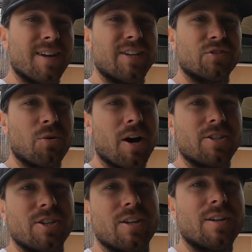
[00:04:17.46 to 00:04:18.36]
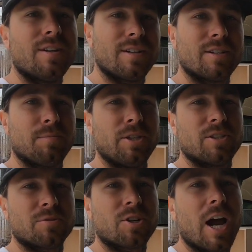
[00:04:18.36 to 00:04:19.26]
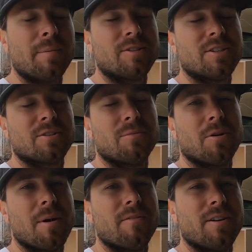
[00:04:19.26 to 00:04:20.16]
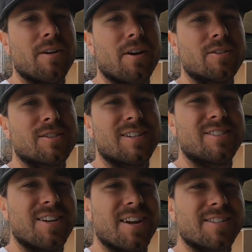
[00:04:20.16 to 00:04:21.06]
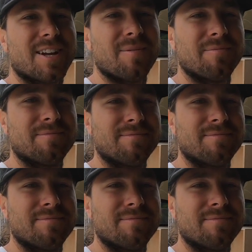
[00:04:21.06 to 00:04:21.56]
Thanks for watching. Please subscribe to see some more of my videos, and see you next time.